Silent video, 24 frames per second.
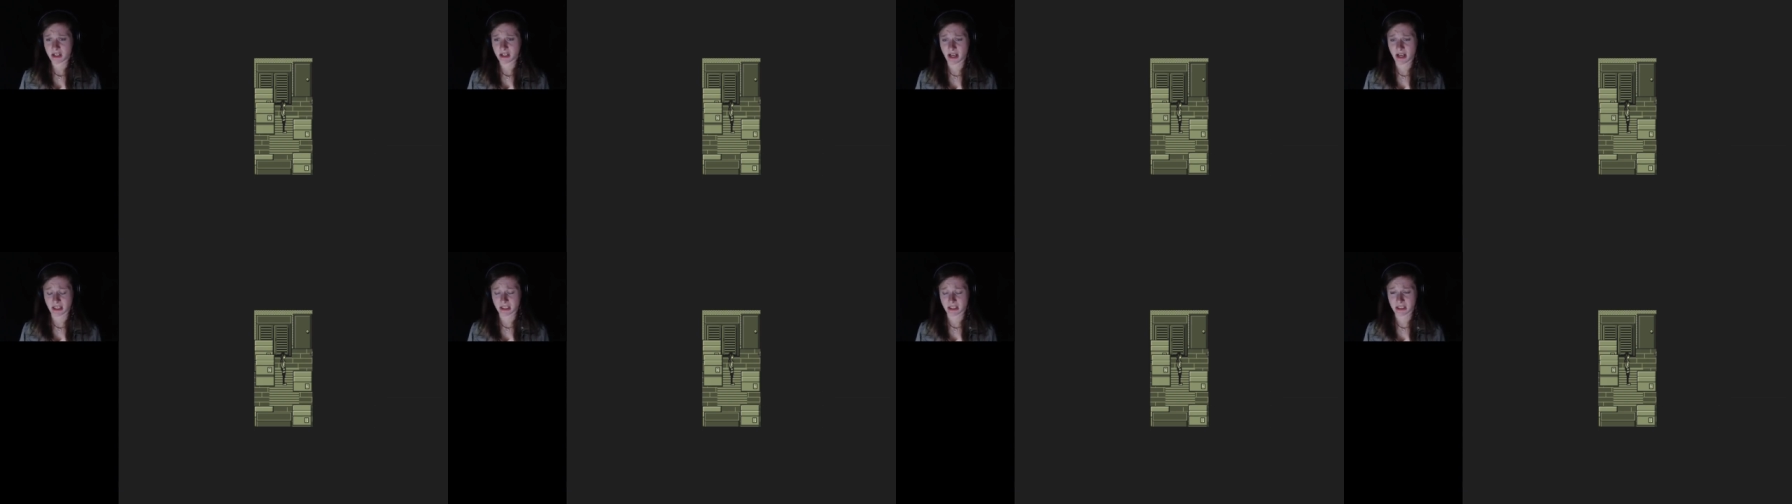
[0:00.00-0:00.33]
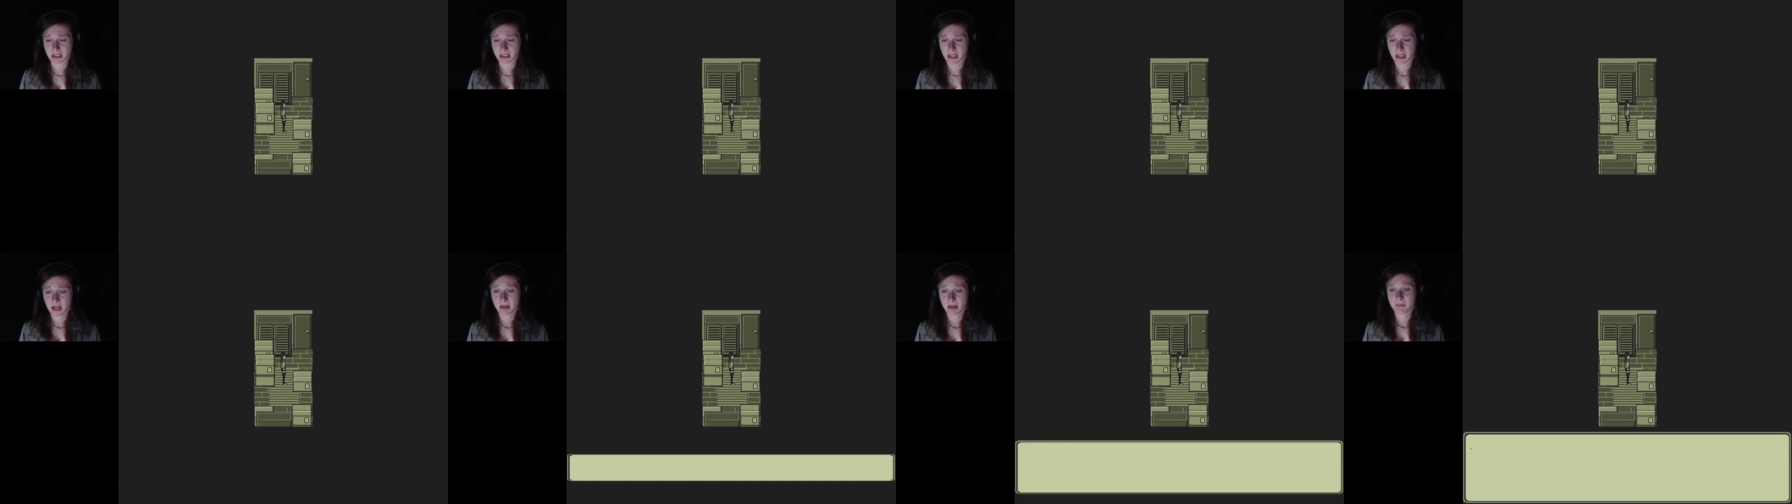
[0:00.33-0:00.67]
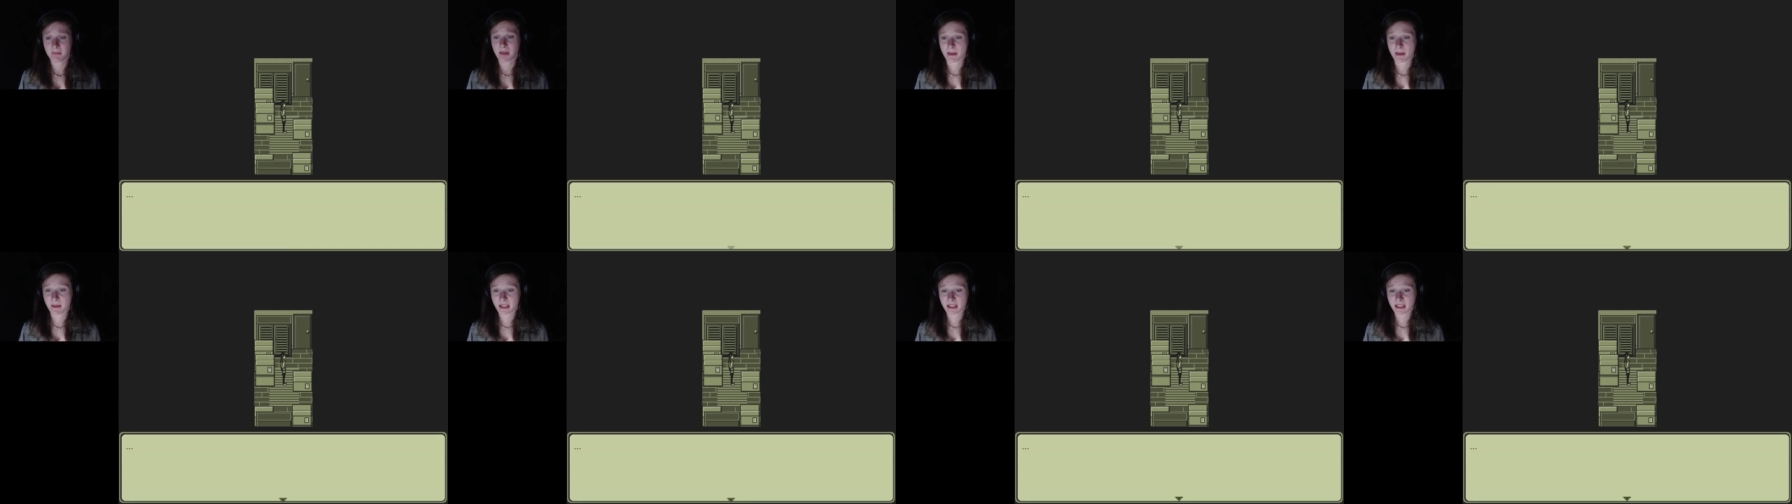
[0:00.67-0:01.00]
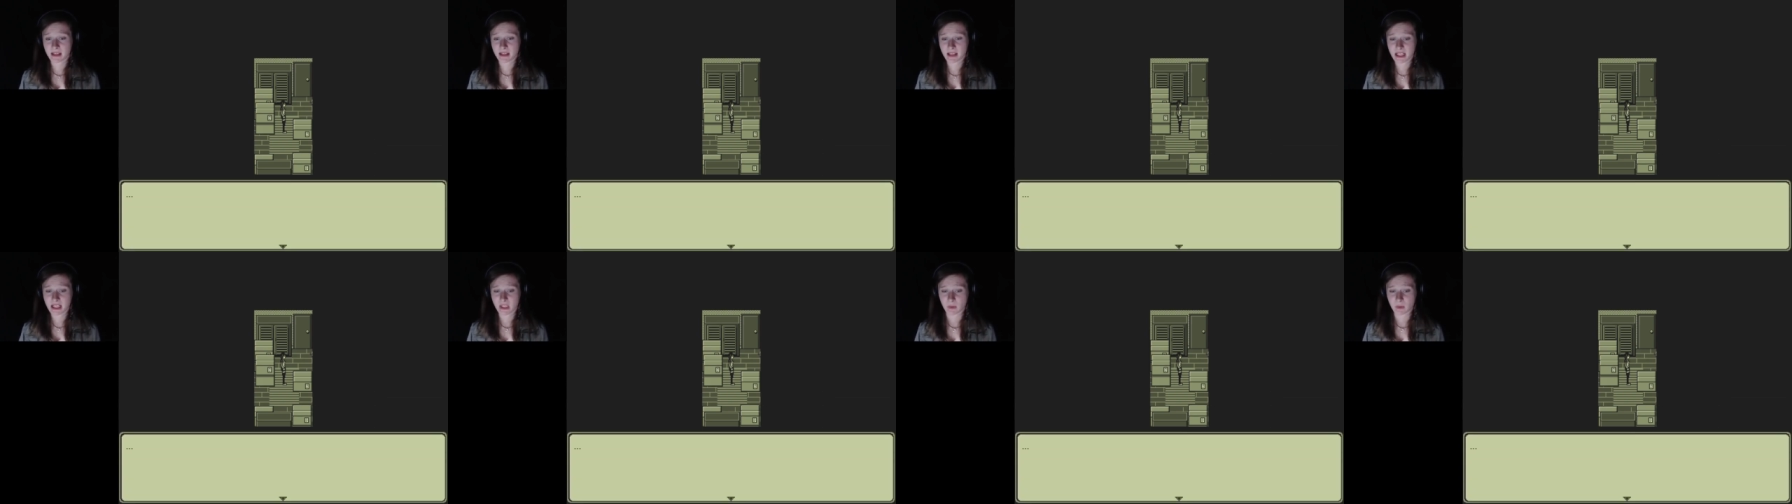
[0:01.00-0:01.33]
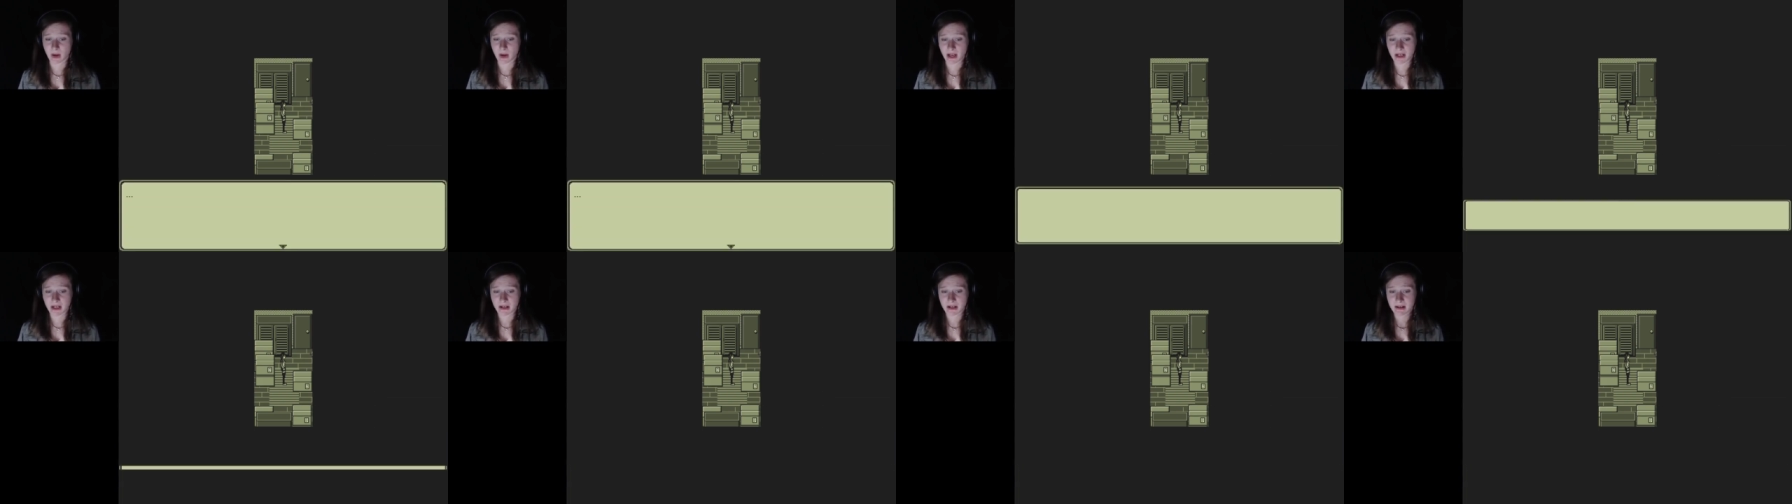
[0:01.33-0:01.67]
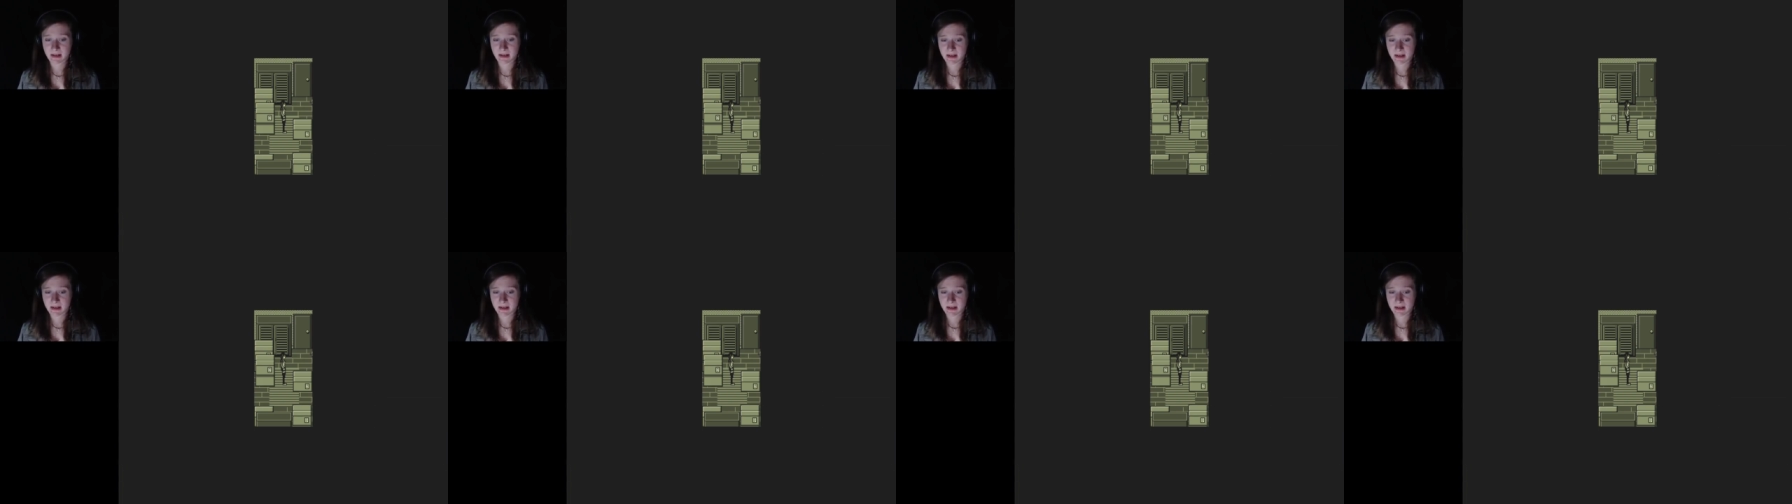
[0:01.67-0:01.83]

Yes! Maybe it's in this one.